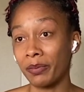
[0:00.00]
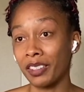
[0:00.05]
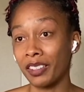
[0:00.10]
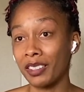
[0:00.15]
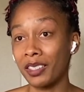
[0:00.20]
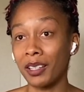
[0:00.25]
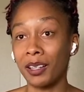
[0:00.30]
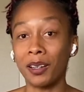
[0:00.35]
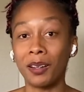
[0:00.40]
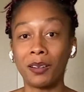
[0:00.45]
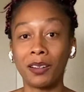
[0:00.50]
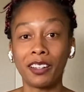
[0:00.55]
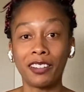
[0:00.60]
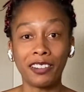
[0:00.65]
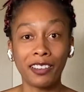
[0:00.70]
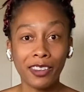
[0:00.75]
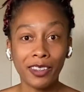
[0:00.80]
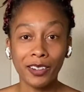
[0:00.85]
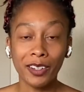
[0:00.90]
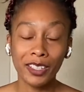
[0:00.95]
So
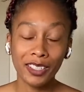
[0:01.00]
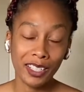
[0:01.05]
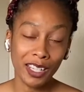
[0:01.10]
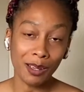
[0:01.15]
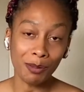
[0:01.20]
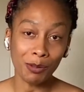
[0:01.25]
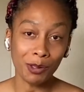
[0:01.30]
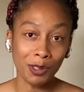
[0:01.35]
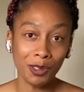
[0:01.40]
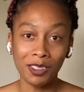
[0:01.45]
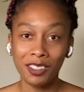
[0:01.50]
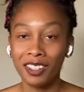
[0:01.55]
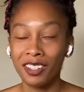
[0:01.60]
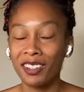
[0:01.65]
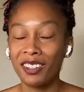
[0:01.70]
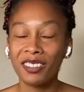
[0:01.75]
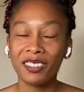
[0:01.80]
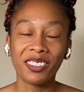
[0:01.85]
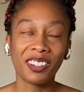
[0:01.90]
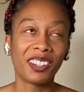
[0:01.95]
another example
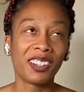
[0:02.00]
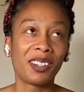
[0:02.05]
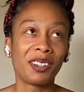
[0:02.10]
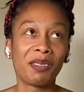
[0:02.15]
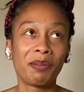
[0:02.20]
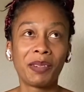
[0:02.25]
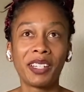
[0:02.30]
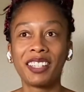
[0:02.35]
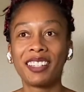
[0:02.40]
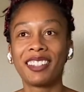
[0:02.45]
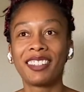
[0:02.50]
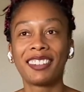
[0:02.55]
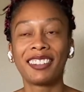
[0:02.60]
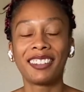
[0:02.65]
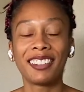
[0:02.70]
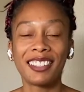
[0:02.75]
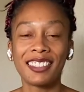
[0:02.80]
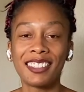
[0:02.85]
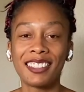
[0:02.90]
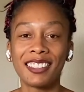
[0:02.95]
from
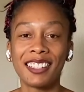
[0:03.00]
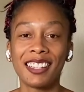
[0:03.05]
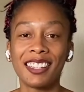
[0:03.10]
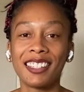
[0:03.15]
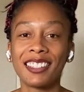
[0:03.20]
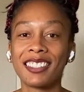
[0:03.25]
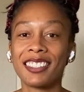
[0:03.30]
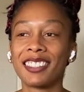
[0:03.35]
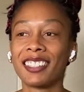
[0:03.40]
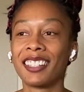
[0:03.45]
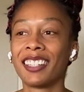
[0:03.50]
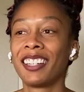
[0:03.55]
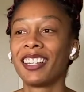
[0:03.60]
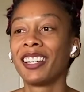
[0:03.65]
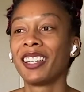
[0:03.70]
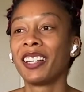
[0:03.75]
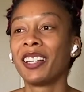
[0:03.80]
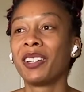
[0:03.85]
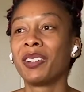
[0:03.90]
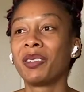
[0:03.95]
This Is Us
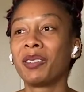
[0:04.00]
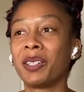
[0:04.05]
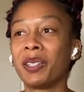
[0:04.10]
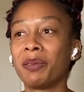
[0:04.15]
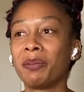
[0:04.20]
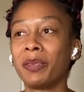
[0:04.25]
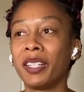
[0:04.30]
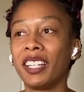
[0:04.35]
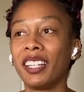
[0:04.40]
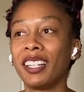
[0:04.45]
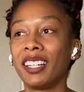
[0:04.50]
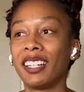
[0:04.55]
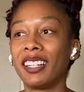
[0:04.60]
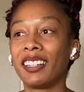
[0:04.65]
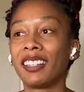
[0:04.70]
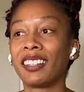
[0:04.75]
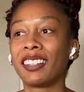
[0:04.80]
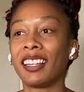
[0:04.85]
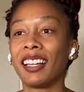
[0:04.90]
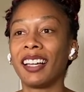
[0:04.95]
would be
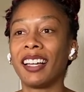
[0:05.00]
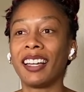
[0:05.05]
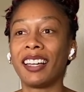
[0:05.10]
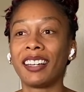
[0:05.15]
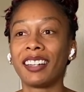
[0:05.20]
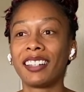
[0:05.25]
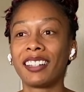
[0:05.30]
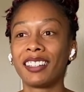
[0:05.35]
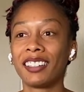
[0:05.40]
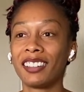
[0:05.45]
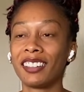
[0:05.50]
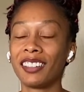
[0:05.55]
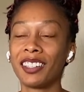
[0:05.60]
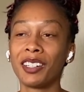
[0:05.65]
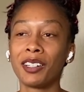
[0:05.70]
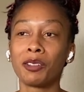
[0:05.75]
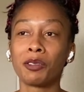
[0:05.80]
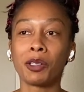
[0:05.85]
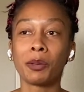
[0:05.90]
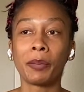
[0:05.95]
like
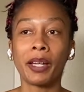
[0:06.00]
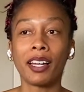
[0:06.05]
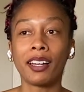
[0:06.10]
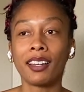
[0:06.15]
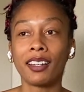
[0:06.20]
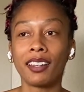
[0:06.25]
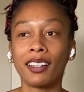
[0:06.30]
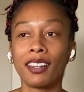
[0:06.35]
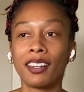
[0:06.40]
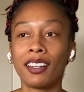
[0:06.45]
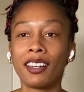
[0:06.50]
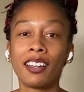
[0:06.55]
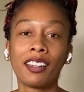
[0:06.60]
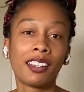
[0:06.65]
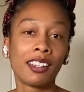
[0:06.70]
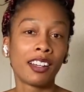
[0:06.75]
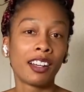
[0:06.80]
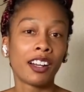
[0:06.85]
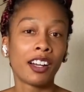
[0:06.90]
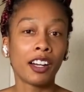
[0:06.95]
Rebecca,
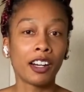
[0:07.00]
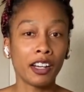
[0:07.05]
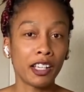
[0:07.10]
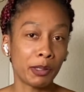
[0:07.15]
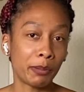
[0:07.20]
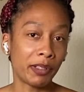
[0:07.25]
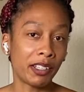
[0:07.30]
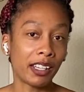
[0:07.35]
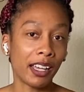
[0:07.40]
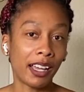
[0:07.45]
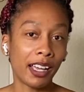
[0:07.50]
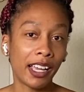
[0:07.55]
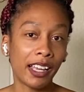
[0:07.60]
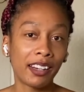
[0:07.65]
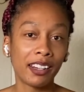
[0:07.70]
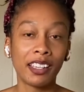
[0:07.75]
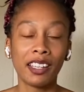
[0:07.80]
her husband died.